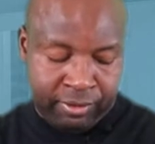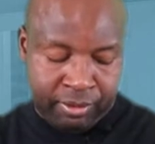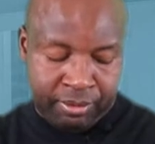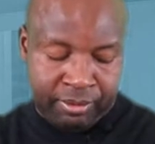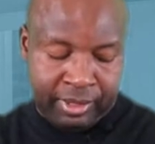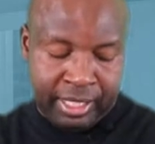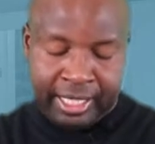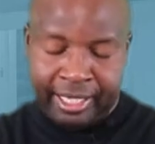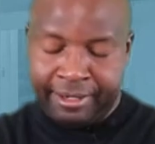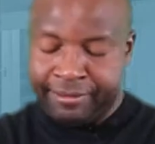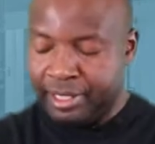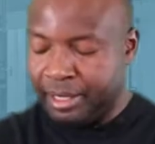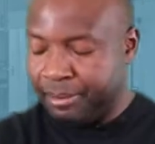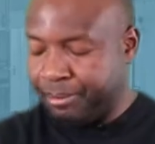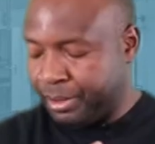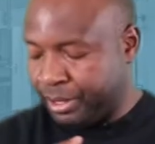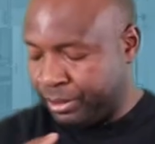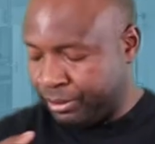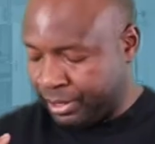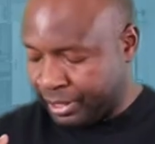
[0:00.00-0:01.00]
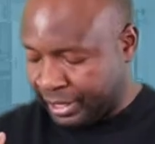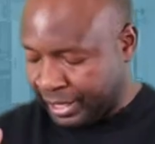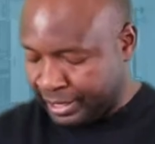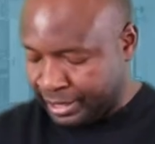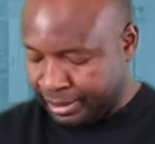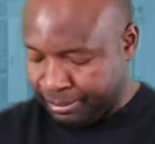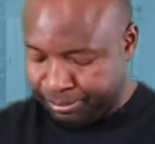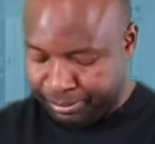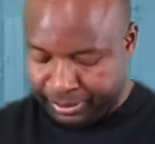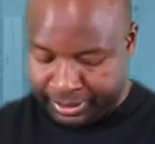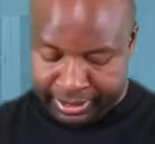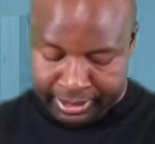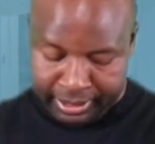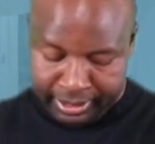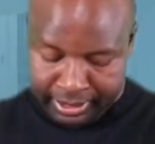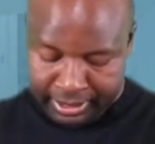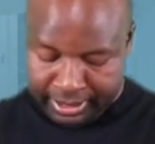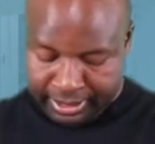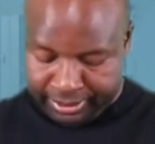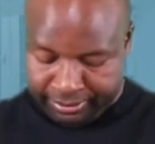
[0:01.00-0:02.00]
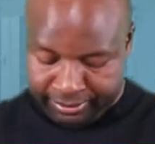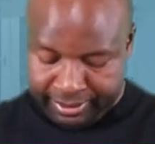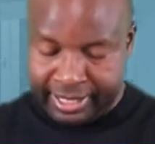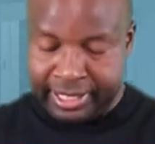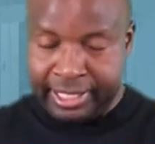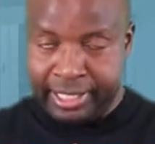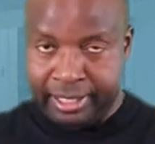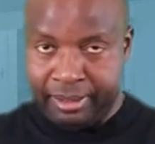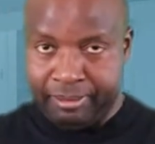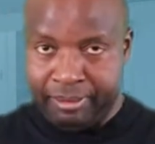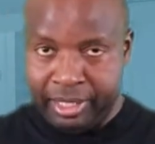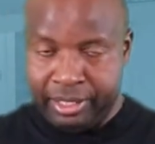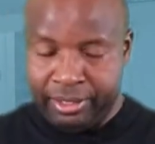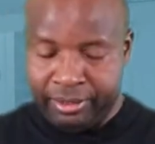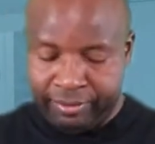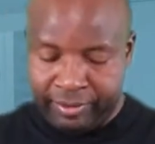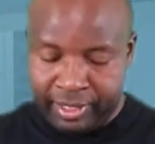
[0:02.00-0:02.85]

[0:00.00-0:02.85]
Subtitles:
from the left armpit to the right armpit, right in the middle